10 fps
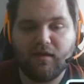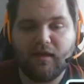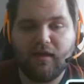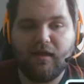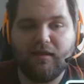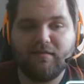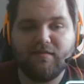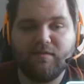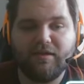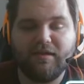Let's
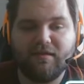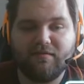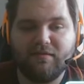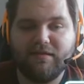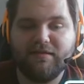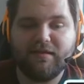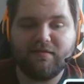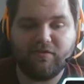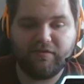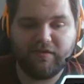see what he does. He does
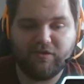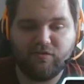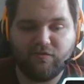continue